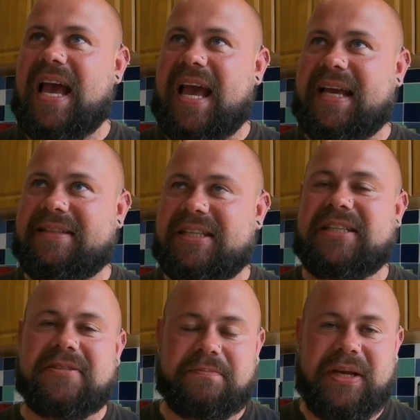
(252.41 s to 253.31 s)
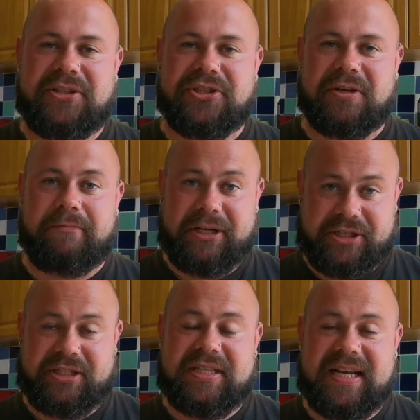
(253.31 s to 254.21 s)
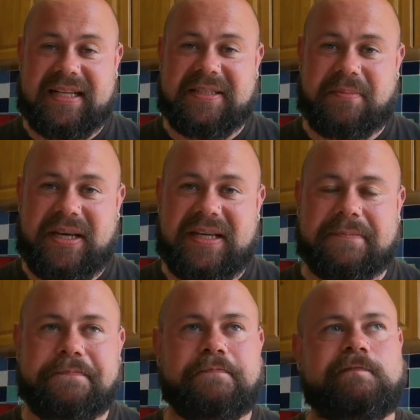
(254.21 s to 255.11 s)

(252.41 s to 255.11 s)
a decent picture, which is 1080p.